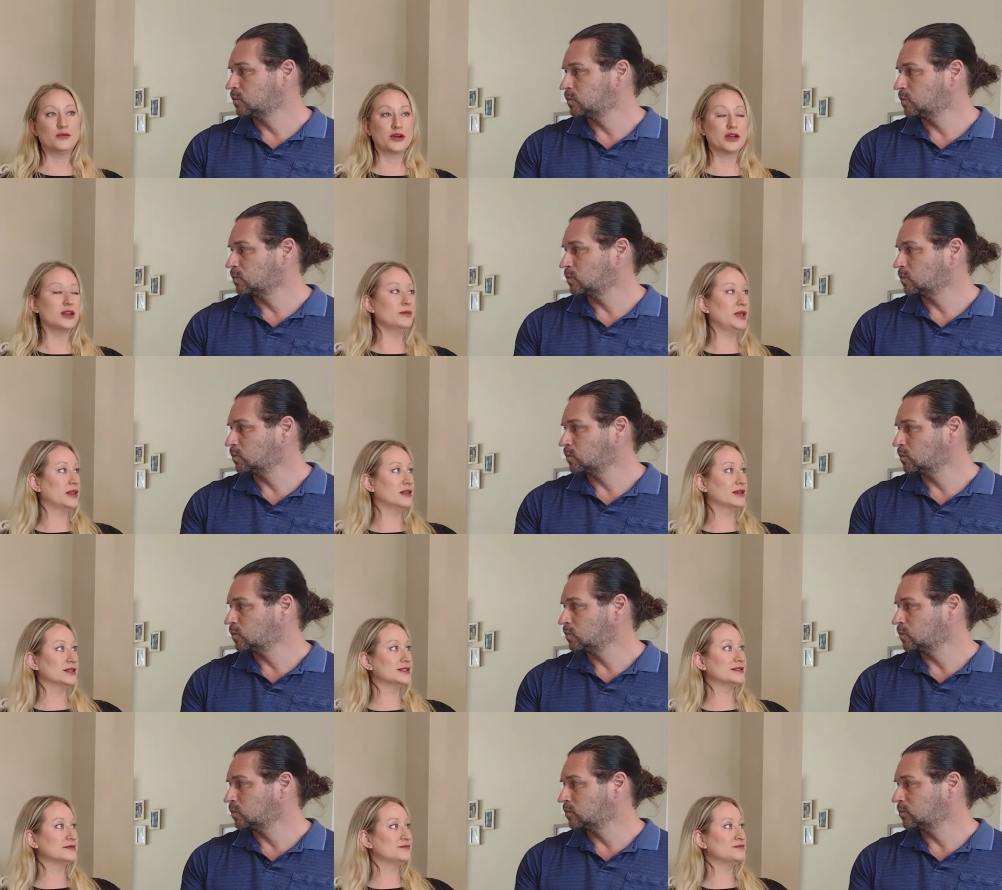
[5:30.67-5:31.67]
Speaker 1: we're going to make
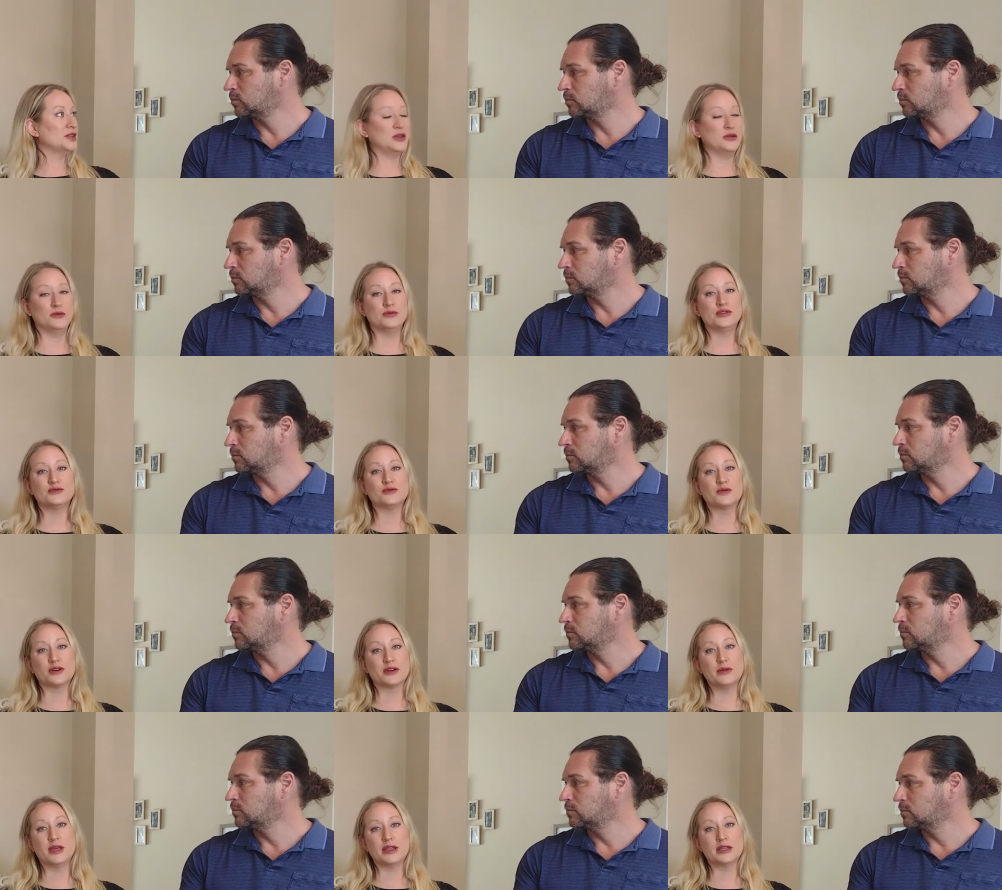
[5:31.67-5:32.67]
this huge.
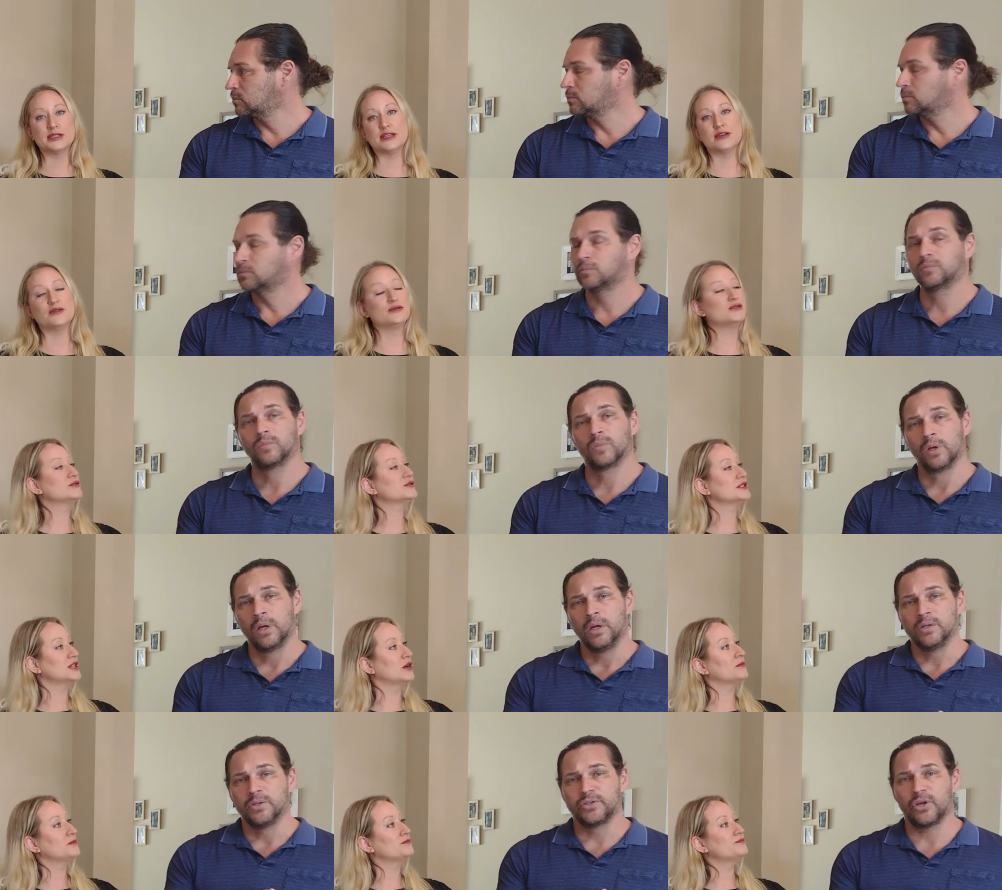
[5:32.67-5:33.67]
We're going to make this huge.
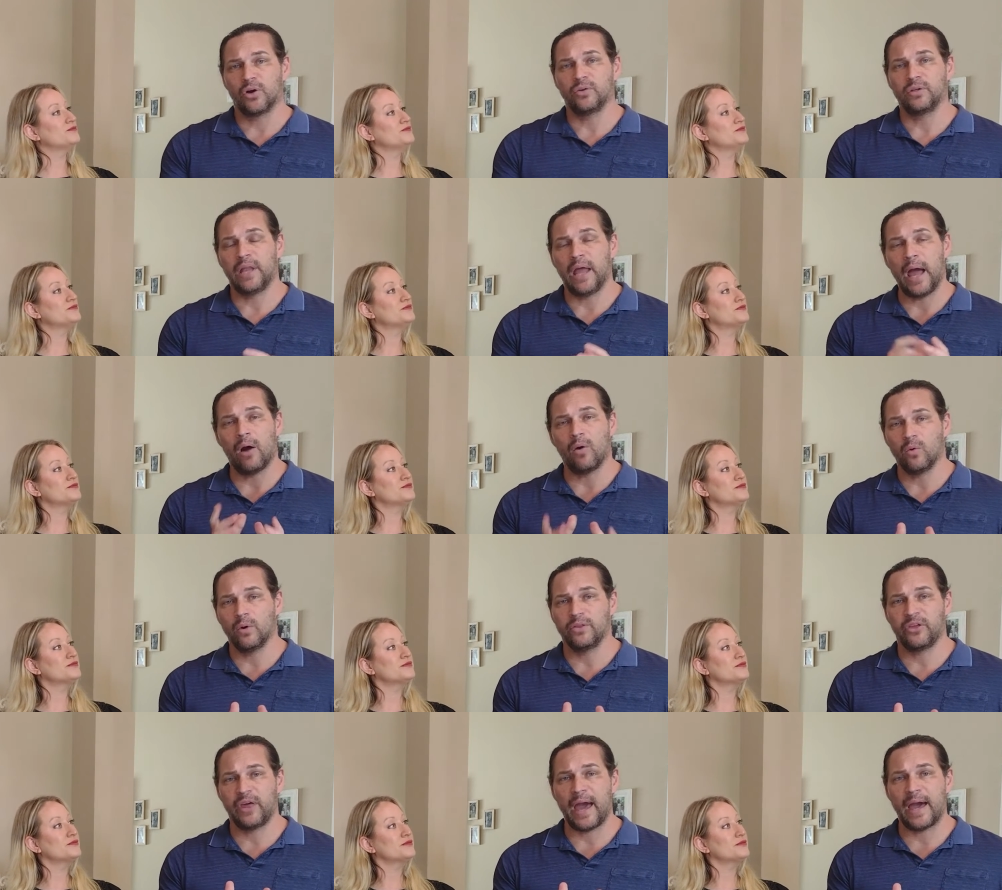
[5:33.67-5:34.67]
So.
Speaker 2: So
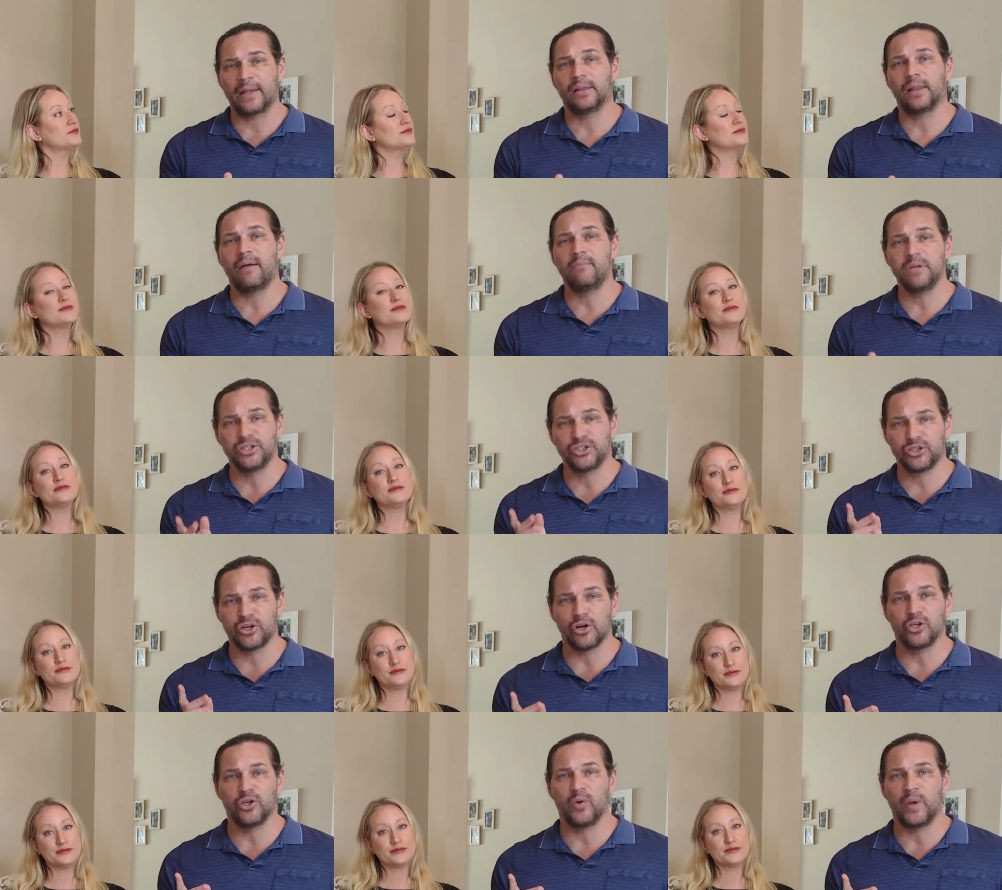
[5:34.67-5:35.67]
now with that, let me
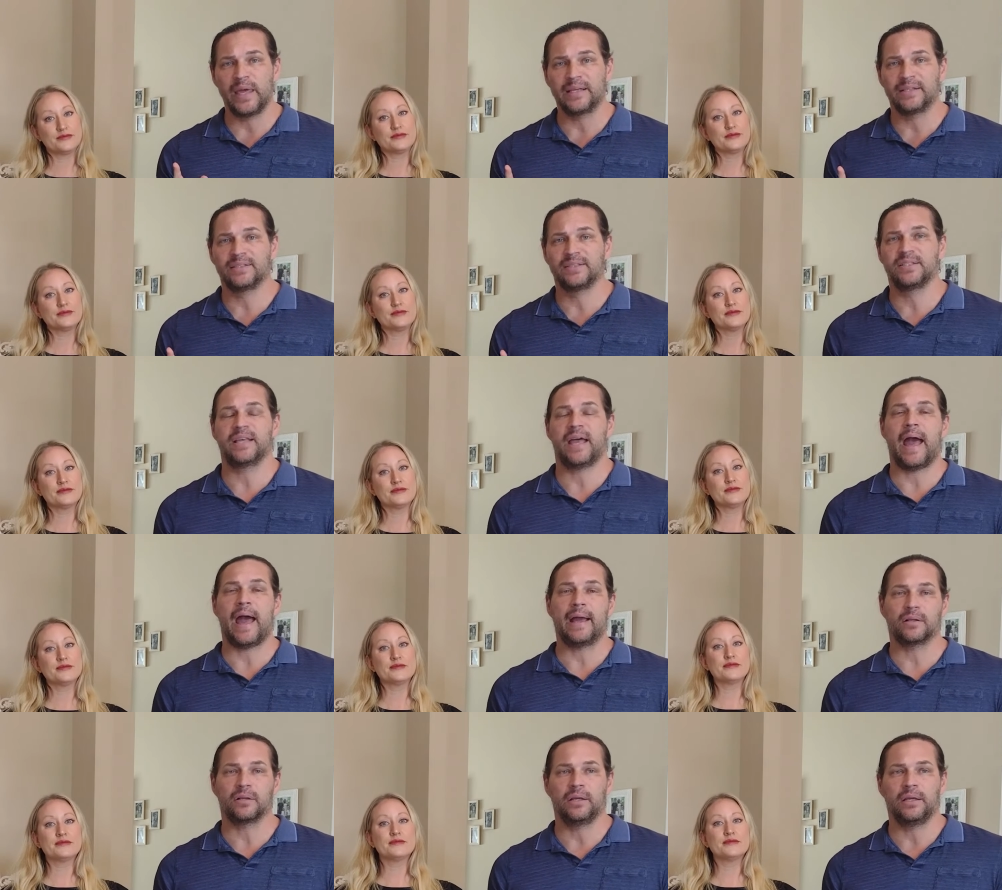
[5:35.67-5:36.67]
show you
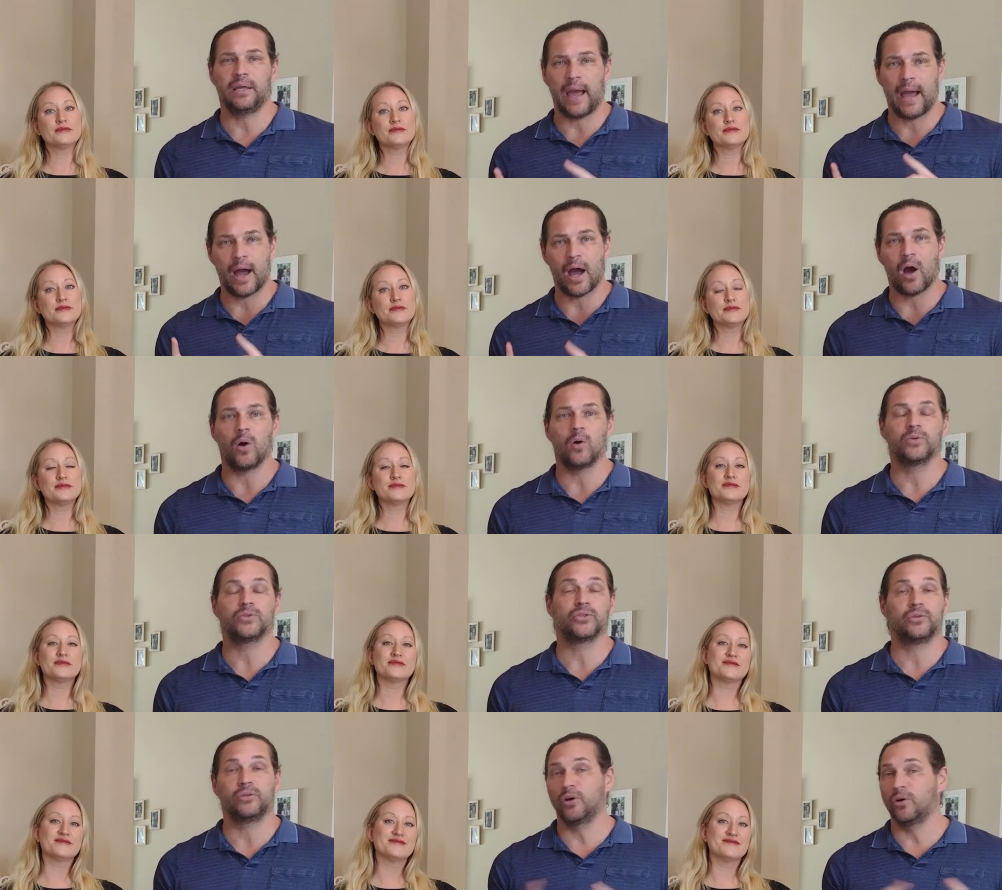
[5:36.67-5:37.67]
exactly
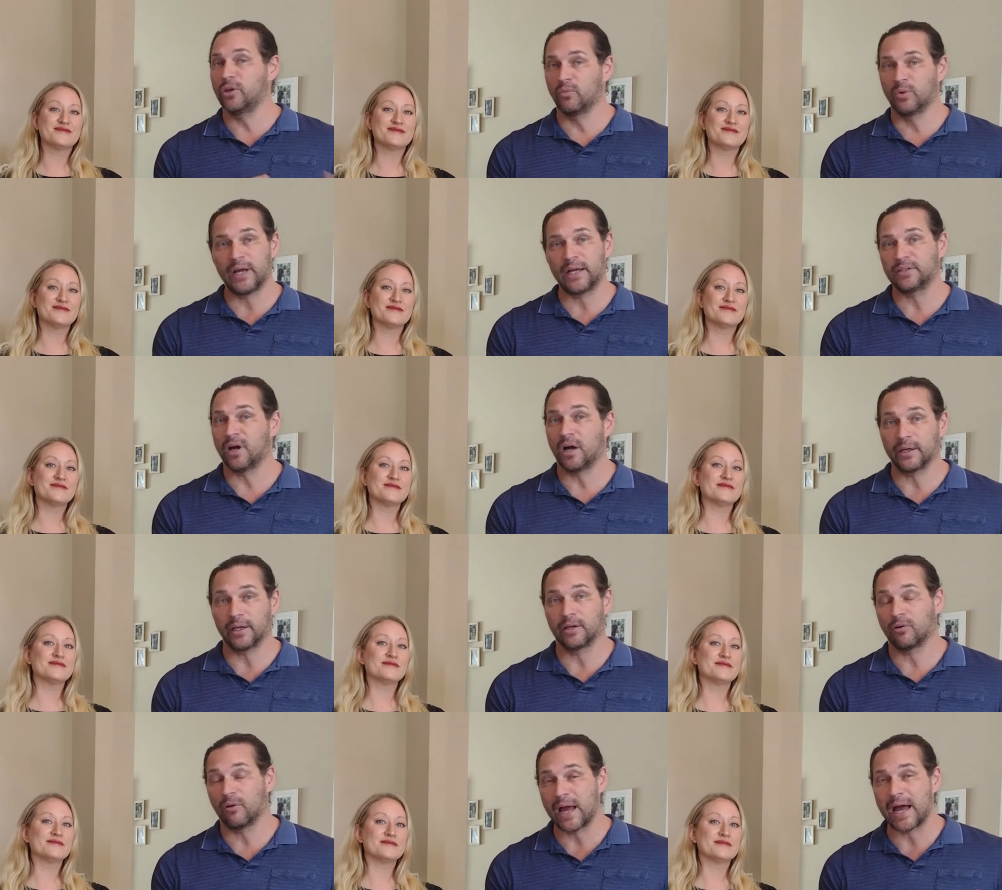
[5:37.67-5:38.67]
how, so you know that we're not
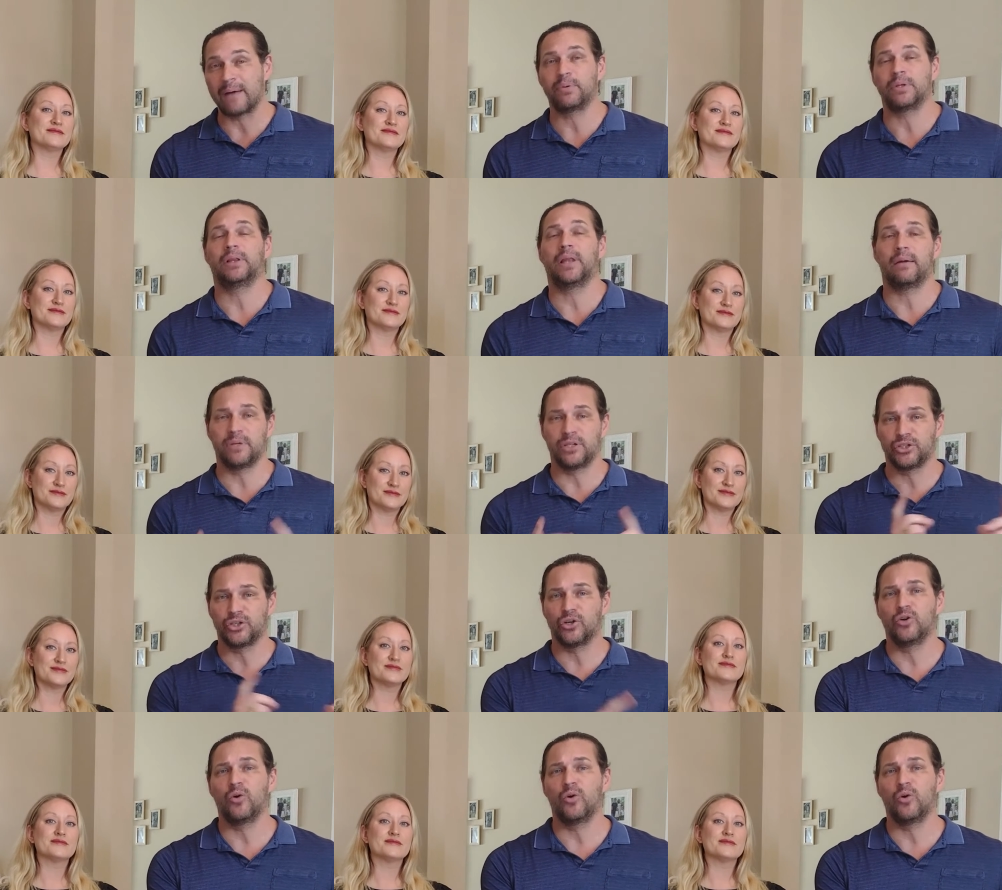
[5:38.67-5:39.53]
talking crap. Let me show